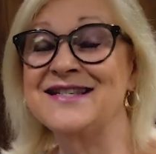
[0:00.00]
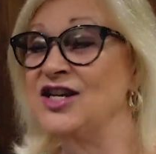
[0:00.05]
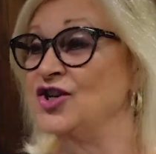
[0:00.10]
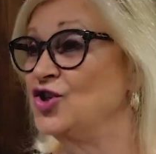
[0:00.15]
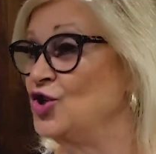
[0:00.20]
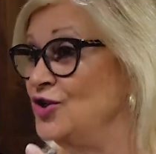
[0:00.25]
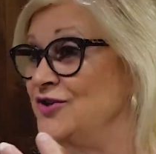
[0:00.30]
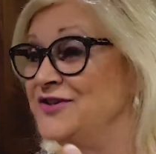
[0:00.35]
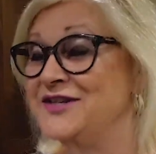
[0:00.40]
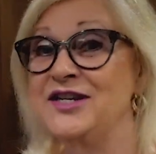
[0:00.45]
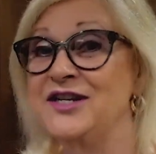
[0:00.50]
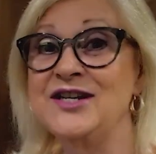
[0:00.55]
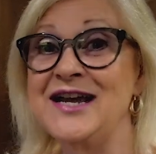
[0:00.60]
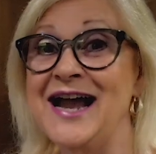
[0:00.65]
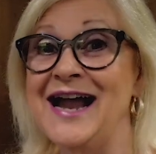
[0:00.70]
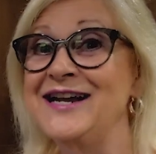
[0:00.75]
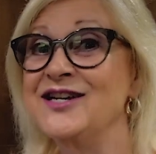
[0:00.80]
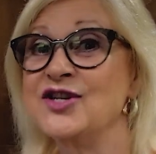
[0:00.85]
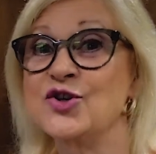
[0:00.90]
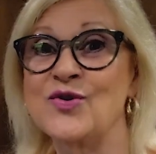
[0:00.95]
It turns into
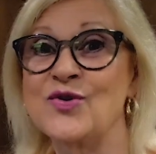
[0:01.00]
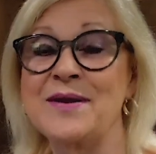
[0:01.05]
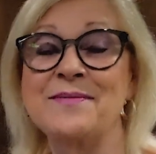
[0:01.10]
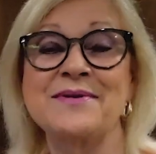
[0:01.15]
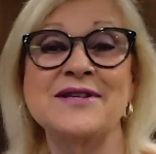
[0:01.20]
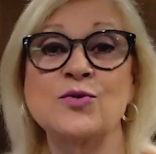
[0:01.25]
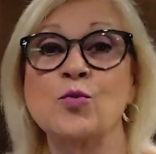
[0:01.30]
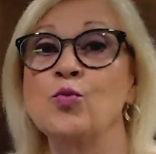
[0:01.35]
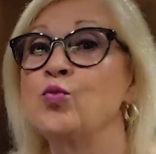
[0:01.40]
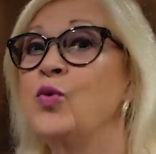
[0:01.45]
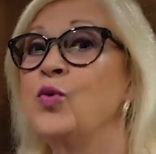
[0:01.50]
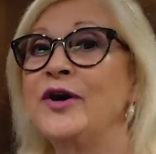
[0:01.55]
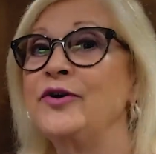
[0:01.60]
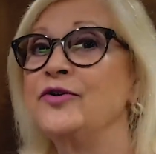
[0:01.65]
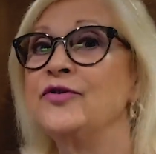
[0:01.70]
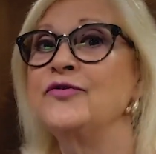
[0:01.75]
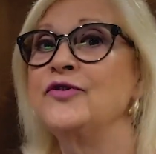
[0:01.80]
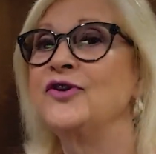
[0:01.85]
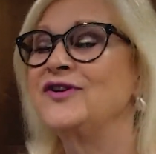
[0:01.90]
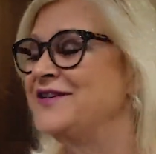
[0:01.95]
ice cream. It's
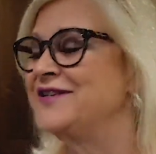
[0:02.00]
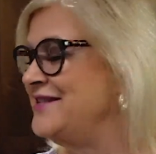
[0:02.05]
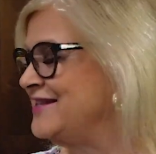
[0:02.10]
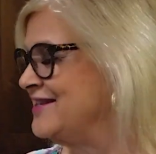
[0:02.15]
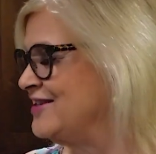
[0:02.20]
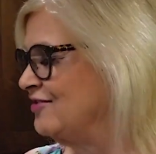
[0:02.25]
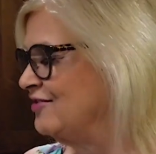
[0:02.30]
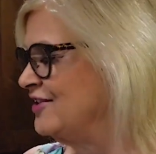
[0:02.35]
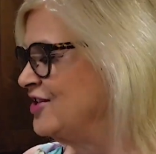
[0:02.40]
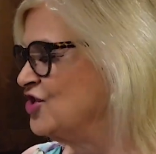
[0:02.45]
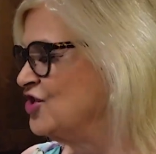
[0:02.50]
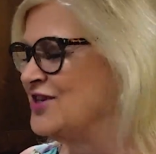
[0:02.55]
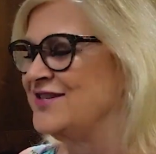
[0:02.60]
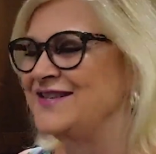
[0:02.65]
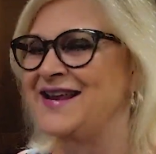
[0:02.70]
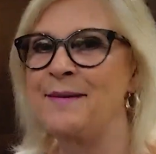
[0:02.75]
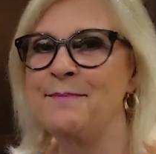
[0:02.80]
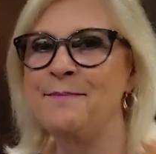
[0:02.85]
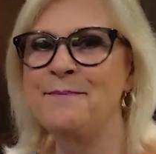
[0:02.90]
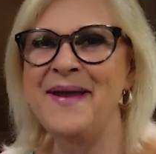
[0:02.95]
wonderful, it's
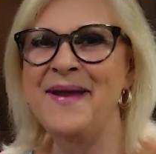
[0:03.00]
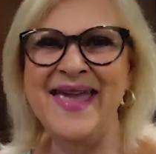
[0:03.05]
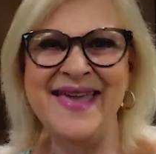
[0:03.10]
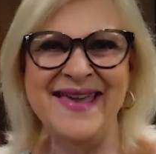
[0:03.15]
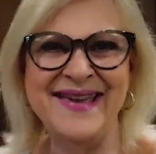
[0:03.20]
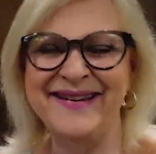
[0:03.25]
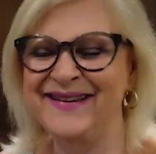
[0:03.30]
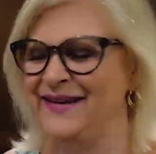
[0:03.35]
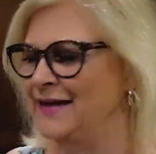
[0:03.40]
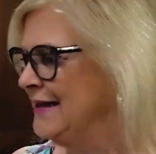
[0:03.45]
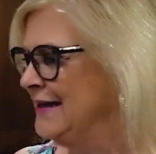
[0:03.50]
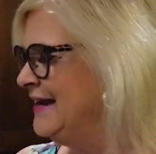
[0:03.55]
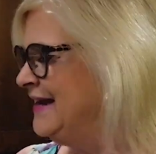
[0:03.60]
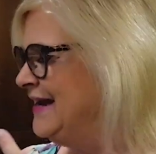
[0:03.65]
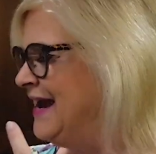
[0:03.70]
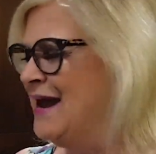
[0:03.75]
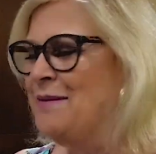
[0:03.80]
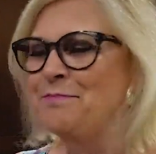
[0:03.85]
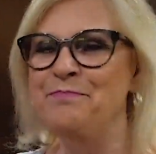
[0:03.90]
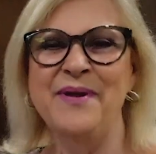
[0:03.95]
delicious, and man,
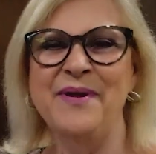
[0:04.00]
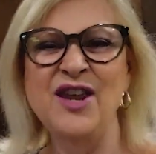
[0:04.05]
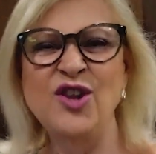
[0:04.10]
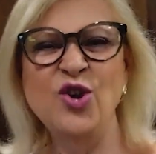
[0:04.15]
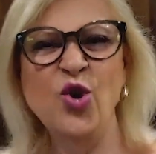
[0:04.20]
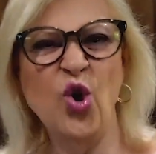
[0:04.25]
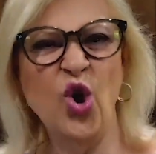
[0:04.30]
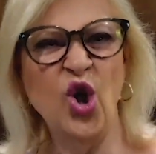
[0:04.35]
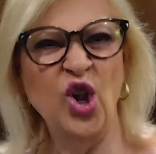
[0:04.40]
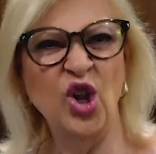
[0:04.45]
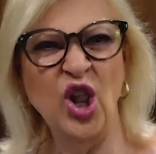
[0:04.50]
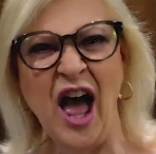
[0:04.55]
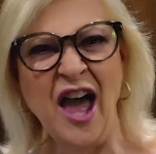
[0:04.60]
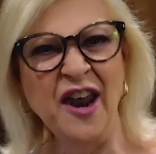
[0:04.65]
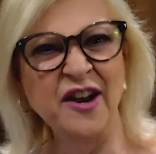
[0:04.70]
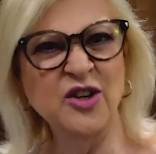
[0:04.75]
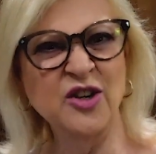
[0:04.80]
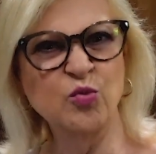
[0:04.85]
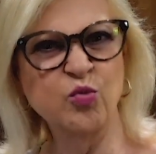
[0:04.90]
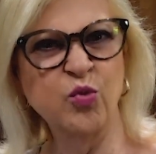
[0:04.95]
Pino
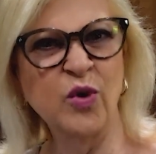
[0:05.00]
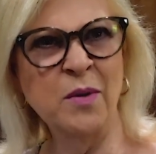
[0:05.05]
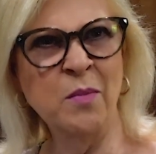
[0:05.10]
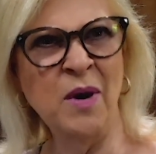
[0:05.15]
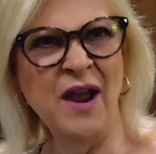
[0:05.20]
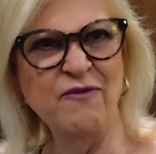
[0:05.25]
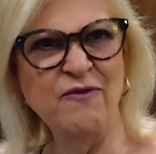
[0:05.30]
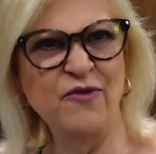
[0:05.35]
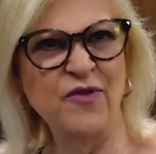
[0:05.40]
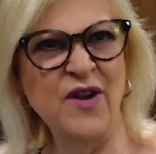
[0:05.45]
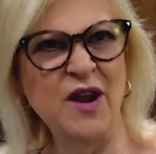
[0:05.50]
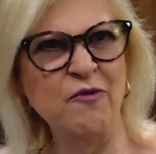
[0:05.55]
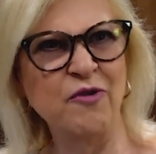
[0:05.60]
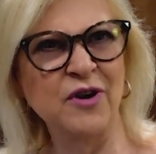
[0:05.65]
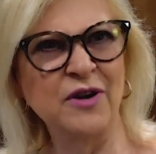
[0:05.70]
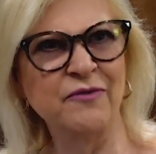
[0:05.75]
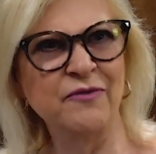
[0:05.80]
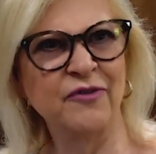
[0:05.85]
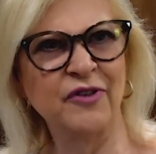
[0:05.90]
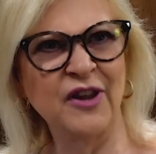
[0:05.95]
colada is one of my
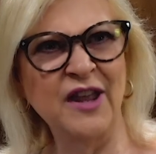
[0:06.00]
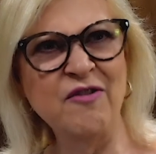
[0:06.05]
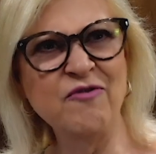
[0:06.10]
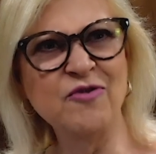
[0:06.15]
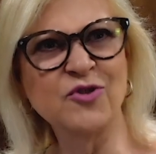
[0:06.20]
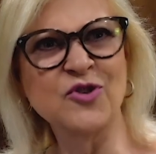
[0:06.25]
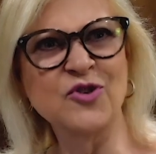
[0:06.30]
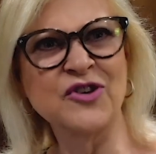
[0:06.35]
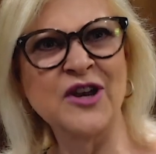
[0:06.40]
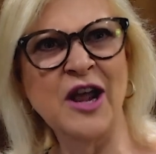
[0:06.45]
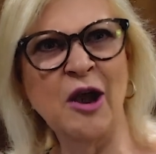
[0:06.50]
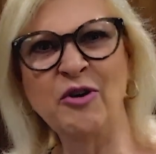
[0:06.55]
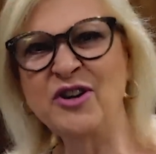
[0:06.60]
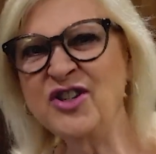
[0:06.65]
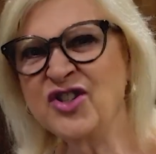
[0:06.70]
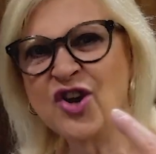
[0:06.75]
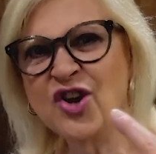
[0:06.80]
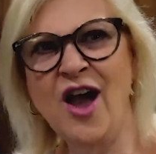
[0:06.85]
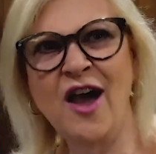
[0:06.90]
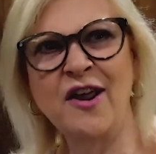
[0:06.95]
favorite flavors now.
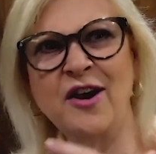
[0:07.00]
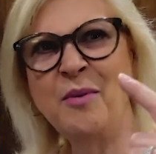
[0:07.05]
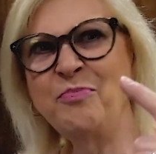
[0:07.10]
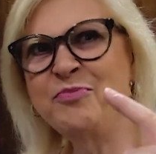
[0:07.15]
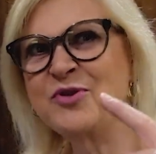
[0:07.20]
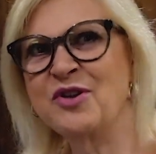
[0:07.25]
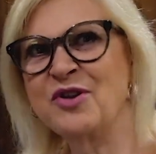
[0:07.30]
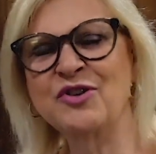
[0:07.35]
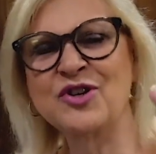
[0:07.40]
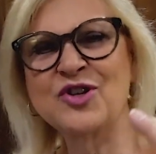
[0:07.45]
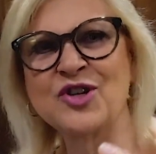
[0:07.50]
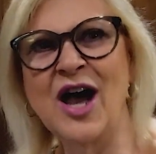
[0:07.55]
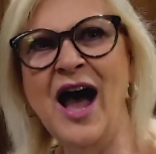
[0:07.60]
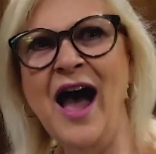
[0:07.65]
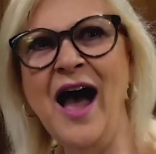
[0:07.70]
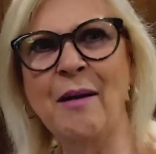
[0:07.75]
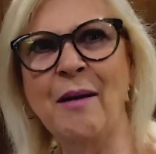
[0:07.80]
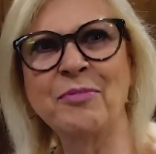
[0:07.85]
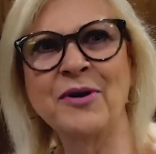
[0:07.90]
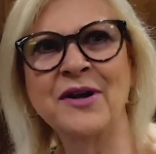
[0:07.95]
It's gone up to the
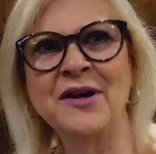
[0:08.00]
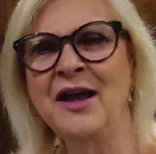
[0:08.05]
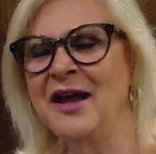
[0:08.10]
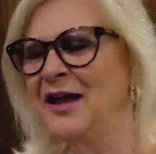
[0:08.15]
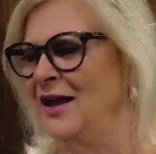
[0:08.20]
top.